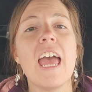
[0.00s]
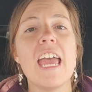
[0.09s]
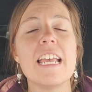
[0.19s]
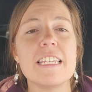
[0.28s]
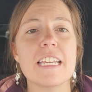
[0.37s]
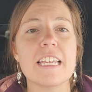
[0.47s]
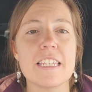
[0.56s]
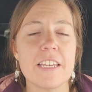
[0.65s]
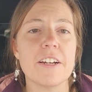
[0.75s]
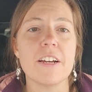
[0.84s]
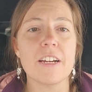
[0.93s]
is to
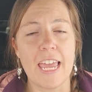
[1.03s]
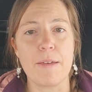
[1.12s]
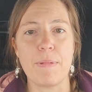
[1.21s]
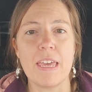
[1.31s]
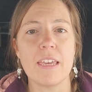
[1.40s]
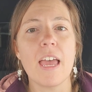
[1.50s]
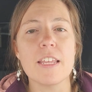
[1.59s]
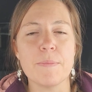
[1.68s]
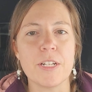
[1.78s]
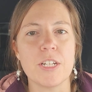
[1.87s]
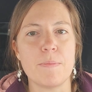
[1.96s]
consider camping as
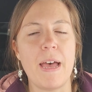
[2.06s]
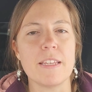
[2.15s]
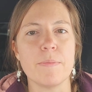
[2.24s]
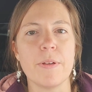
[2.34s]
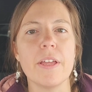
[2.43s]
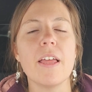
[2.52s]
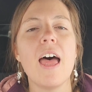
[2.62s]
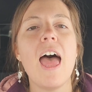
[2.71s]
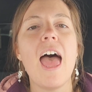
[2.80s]
much as possible.